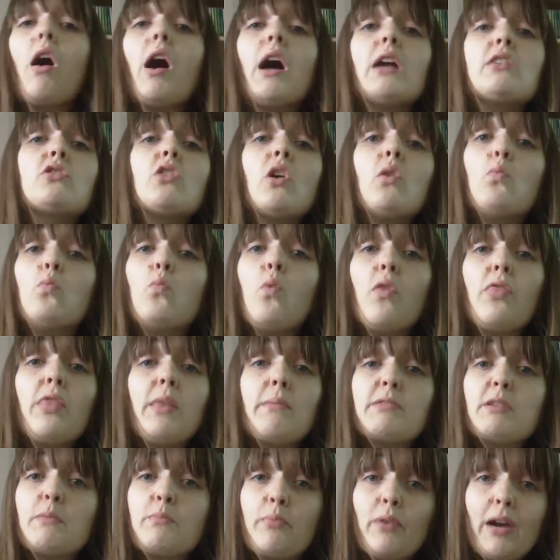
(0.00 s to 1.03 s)
I don't want
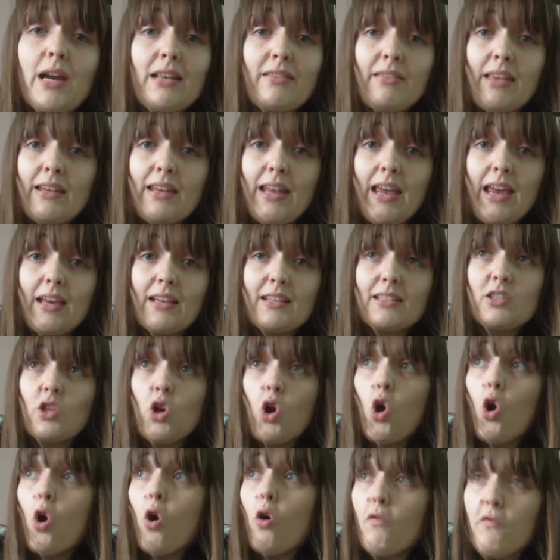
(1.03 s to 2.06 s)
them to break their necks.
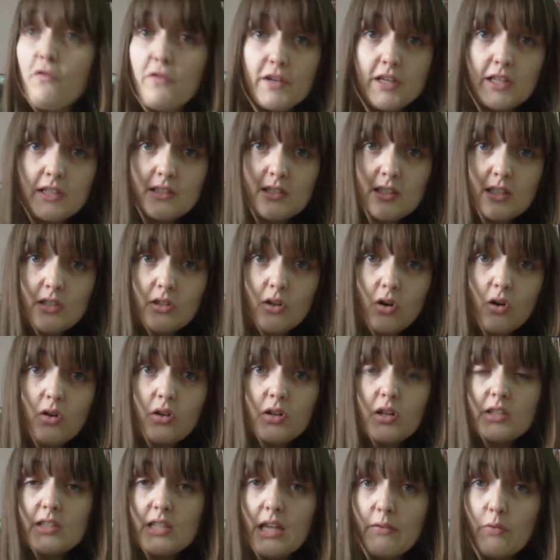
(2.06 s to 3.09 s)
Obviously not,
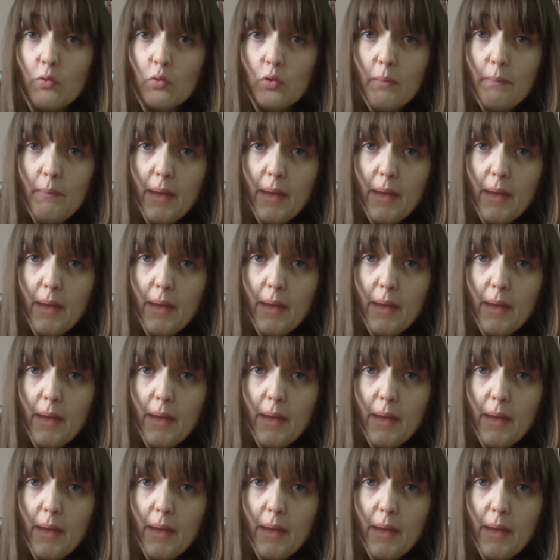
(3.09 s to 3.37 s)
because they're all